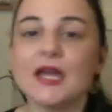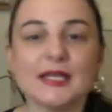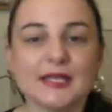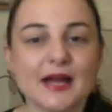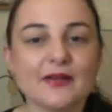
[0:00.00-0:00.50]

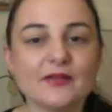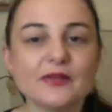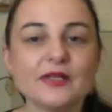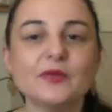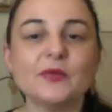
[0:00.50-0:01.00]
now
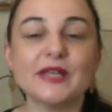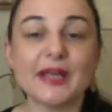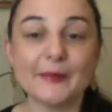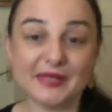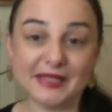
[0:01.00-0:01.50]
we
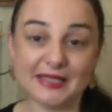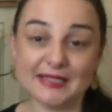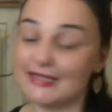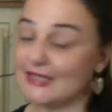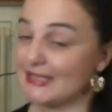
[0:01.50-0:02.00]
can begin
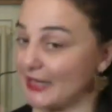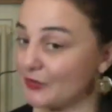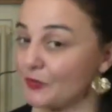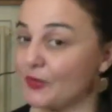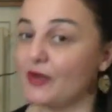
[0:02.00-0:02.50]
the
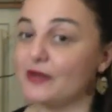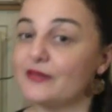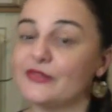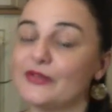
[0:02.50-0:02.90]
second part